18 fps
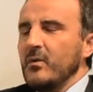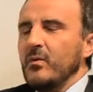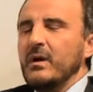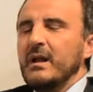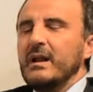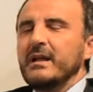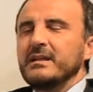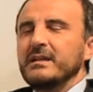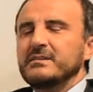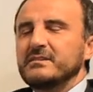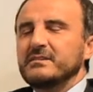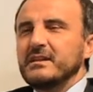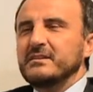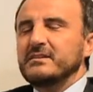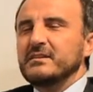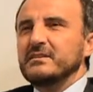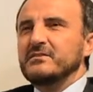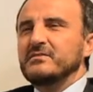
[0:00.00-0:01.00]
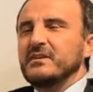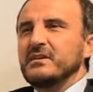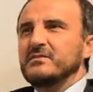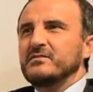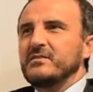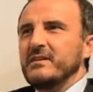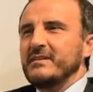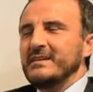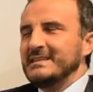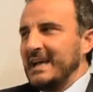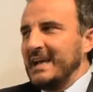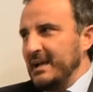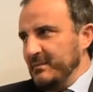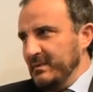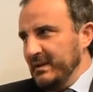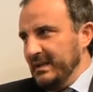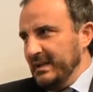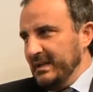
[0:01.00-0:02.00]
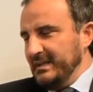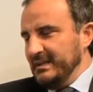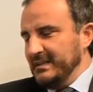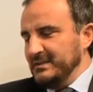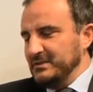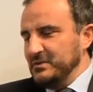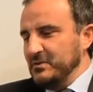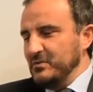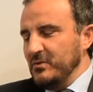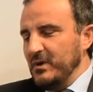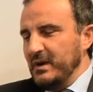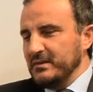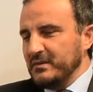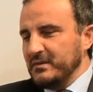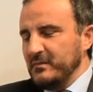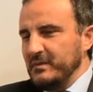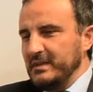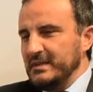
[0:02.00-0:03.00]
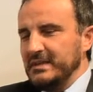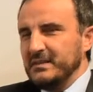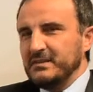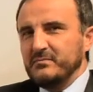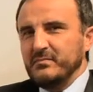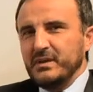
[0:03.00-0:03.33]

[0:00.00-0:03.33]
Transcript: Well, it's very timely that you ask me this,